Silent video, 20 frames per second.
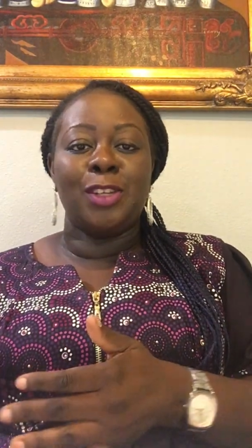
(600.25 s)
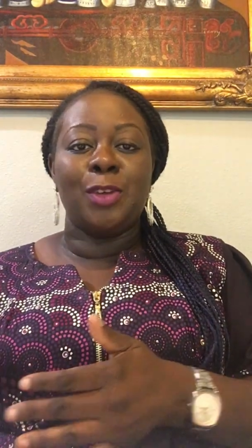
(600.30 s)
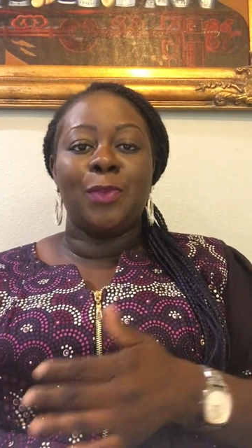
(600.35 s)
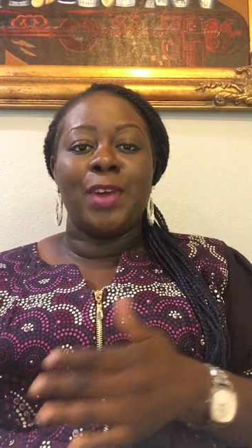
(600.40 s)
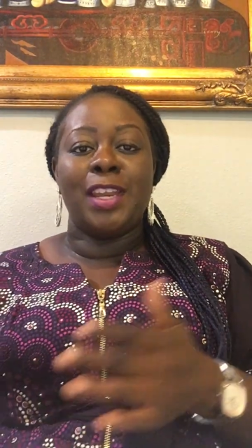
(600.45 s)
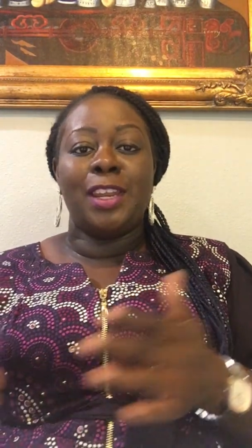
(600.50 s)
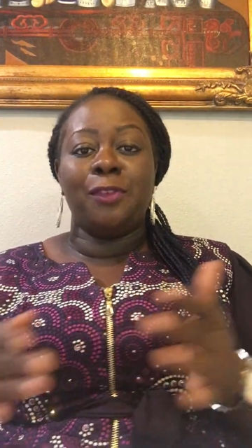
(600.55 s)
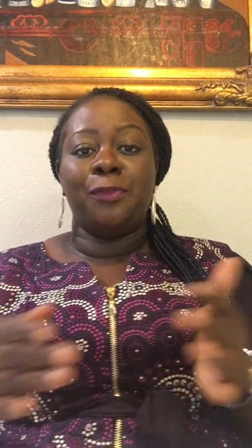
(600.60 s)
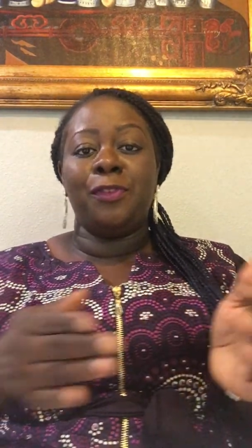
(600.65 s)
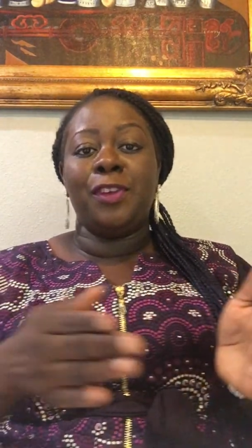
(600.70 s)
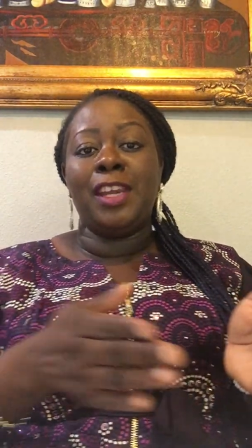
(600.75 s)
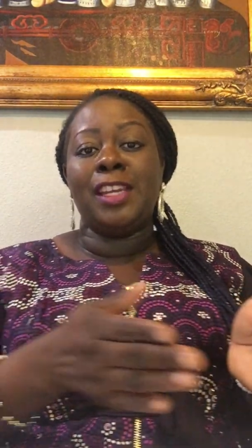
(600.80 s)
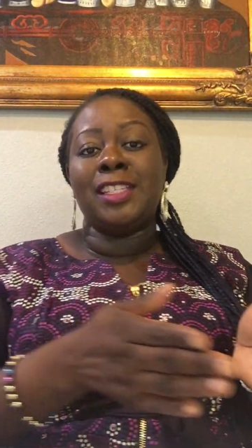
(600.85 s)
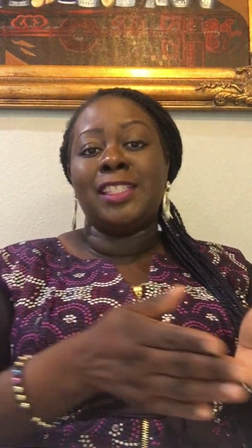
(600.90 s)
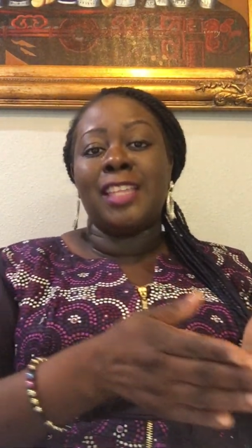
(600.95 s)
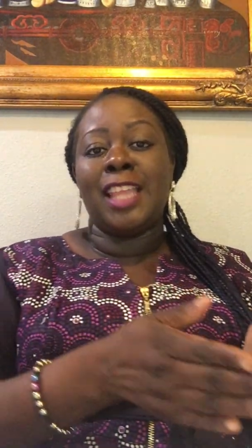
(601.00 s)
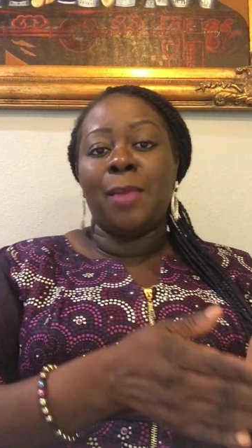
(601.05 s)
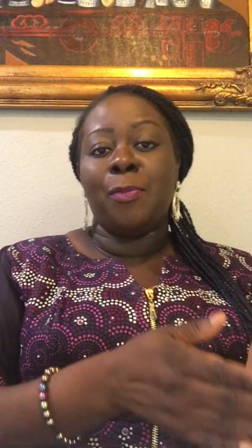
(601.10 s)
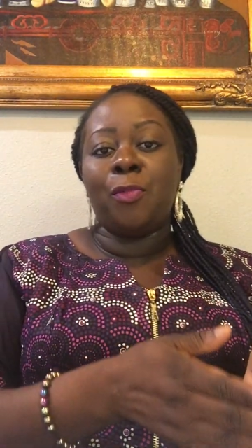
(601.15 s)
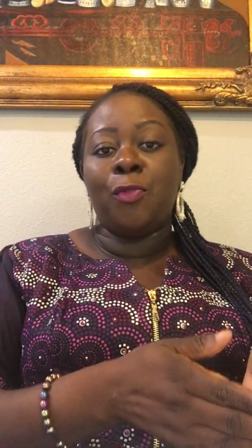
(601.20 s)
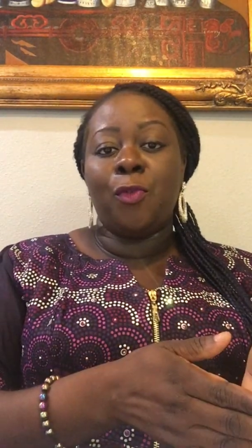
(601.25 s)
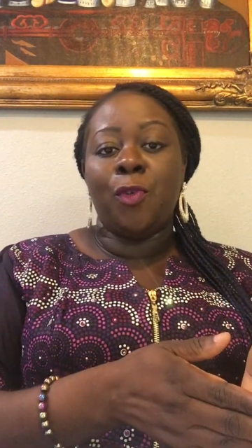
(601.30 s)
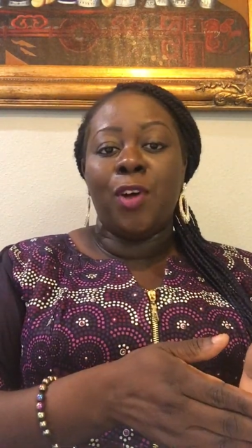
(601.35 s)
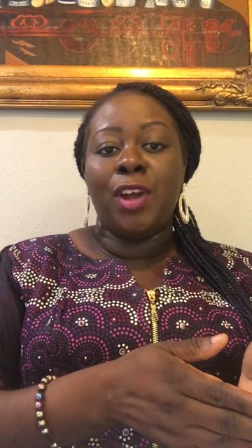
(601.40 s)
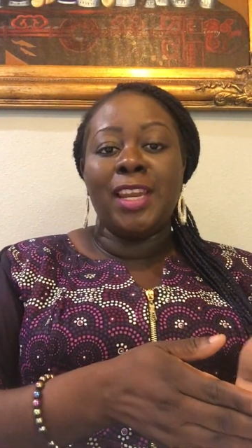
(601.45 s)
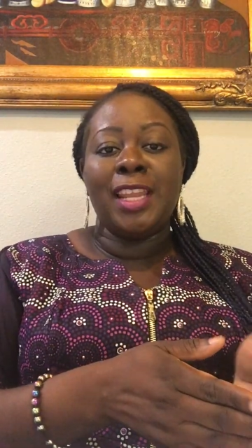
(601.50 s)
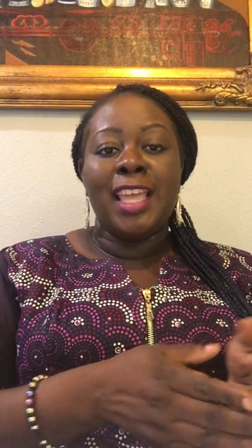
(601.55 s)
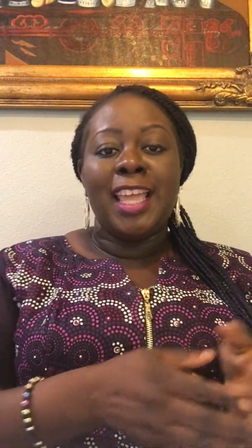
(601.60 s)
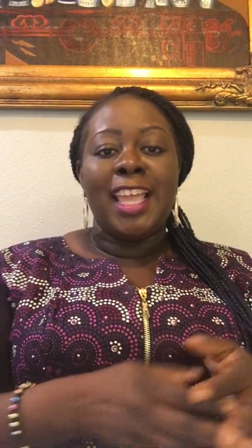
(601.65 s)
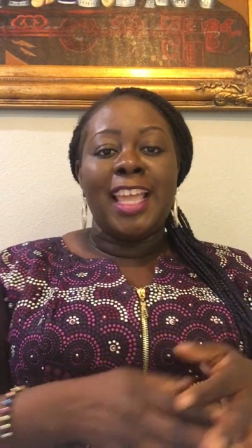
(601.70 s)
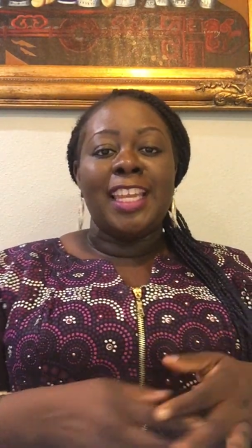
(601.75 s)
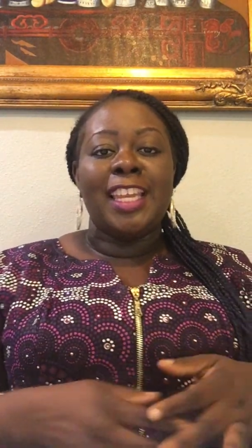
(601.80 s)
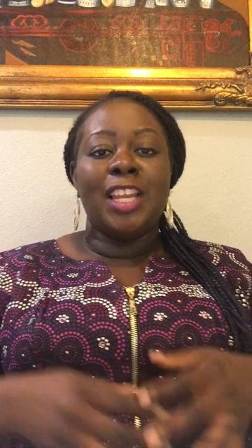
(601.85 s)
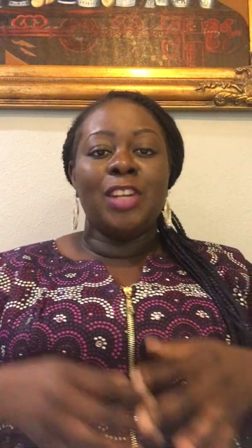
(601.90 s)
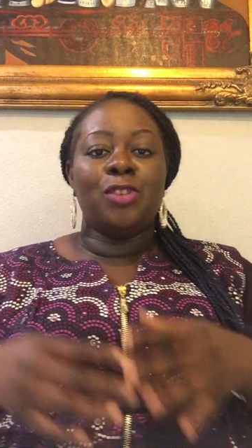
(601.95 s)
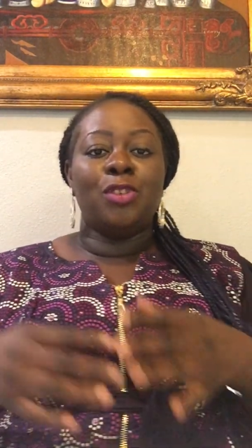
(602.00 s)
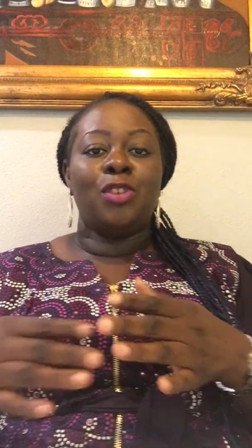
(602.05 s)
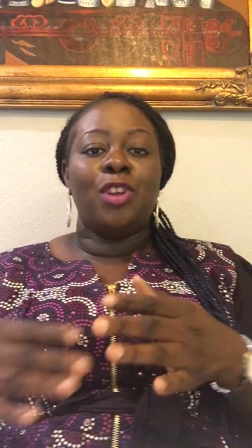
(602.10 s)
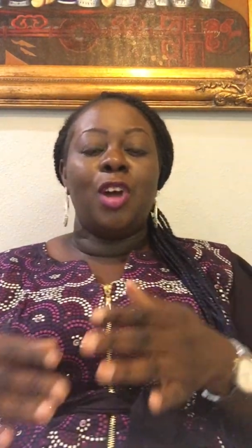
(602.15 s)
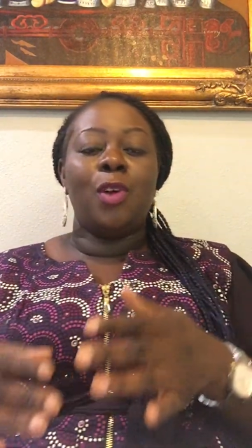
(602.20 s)
So when they finish step 1,
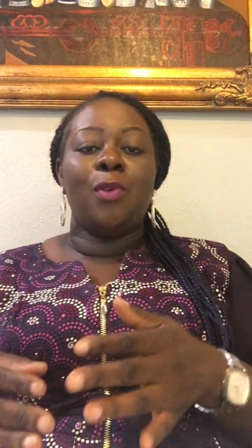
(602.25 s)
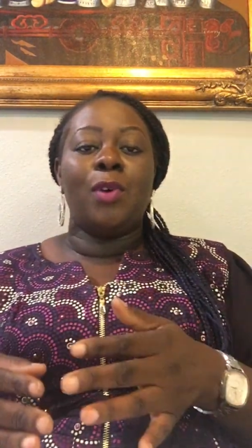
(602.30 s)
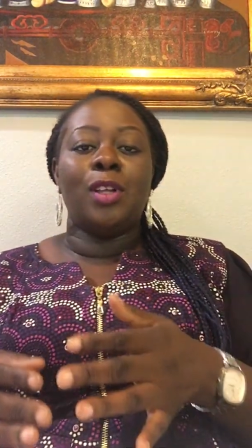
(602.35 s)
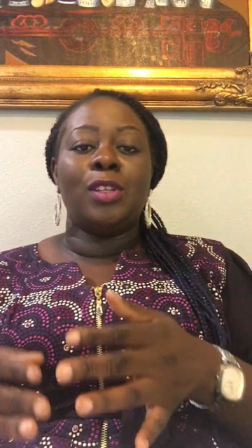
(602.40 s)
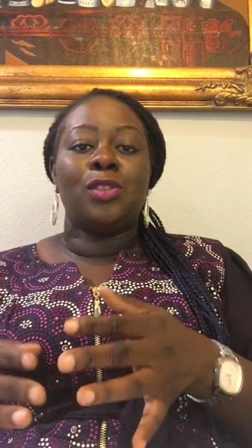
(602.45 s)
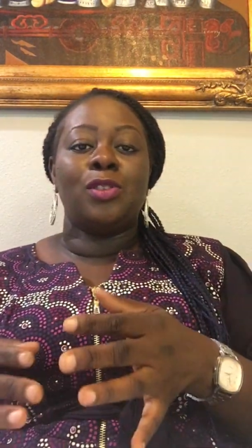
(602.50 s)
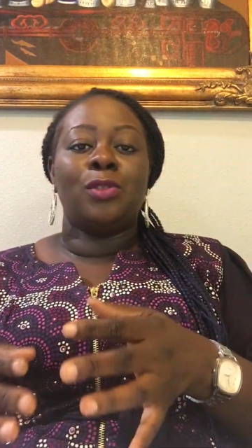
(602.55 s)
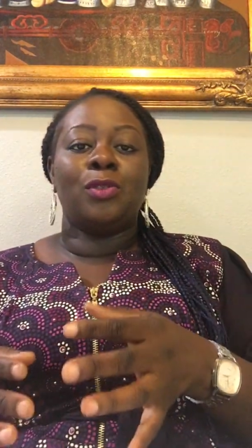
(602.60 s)
they do not want